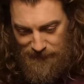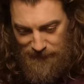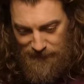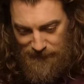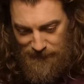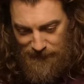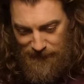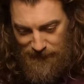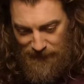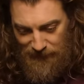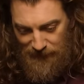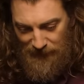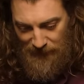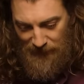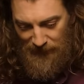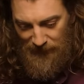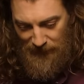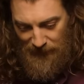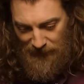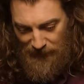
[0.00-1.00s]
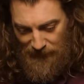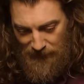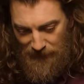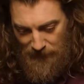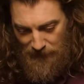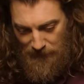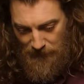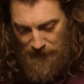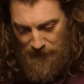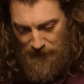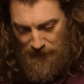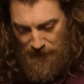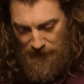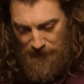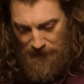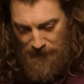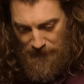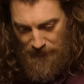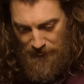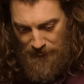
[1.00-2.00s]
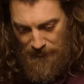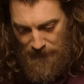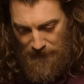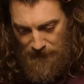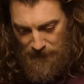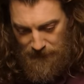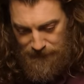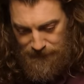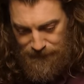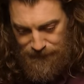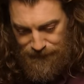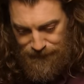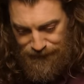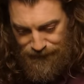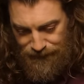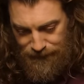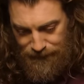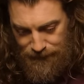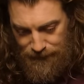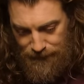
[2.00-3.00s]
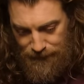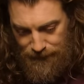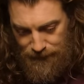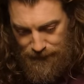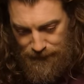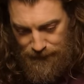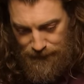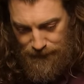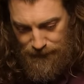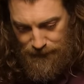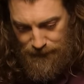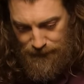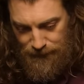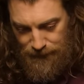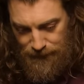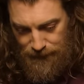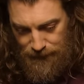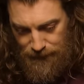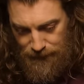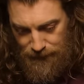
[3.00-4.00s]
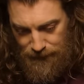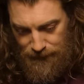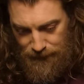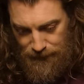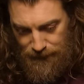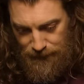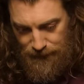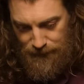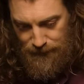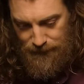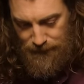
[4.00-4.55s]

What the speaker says: (not speaking)